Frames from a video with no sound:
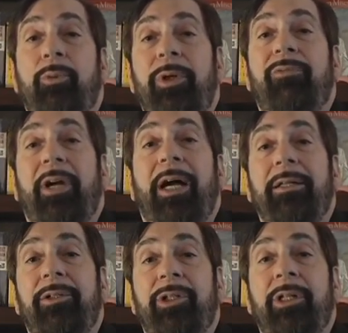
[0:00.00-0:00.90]
we've
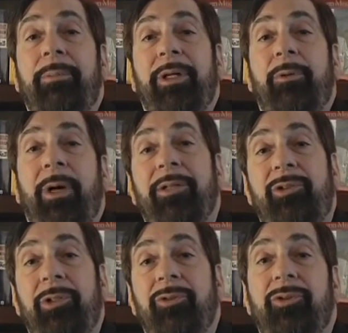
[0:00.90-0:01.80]
got legitimate
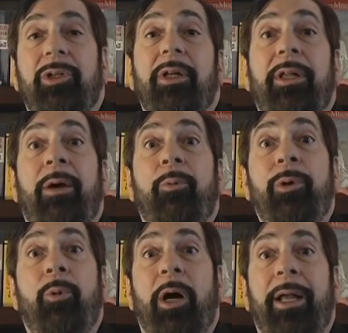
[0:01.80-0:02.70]
questions that we
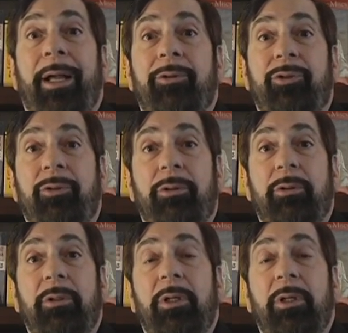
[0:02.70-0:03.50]
want answered.